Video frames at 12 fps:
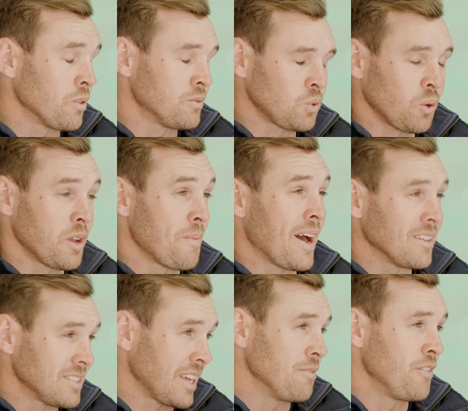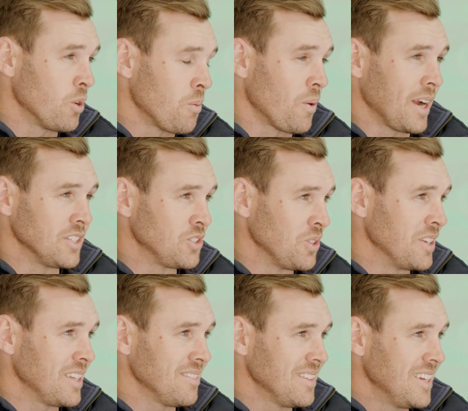talking about, say, a variable rate
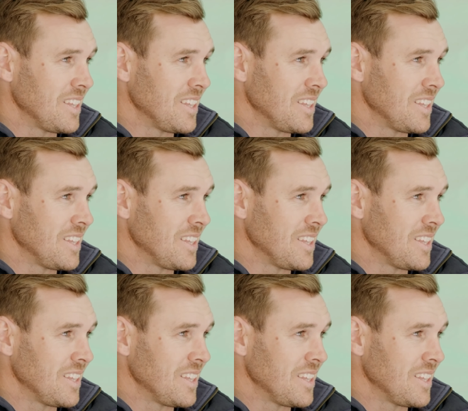journey,